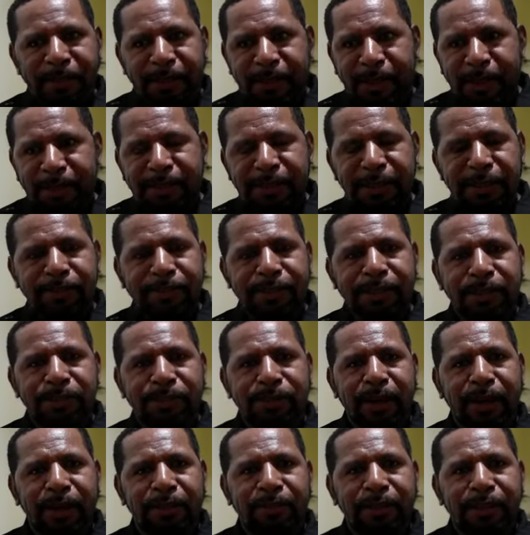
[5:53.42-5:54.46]
safety
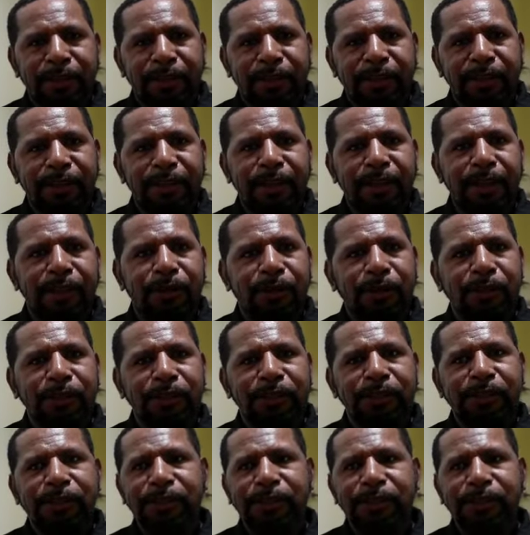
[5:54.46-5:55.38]
driving, and all this